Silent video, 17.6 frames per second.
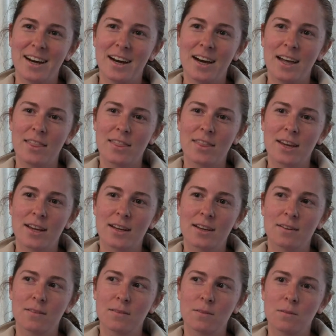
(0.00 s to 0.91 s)
I
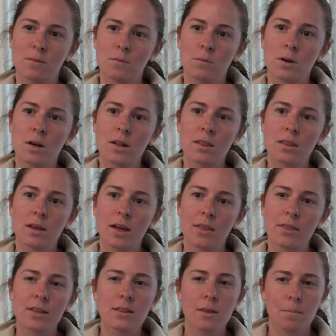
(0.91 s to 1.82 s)
think
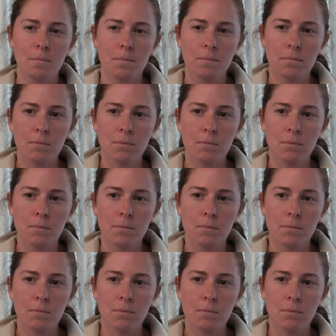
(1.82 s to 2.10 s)
the